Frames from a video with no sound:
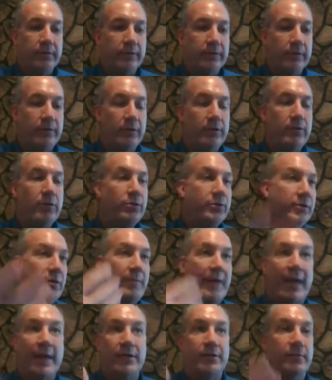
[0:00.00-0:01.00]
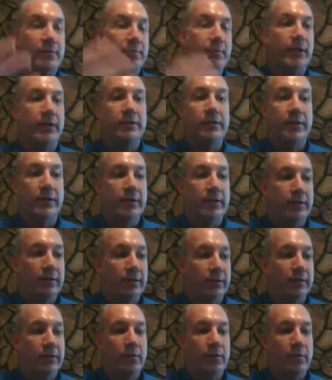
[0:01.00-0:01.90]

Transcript: you'd use the management built into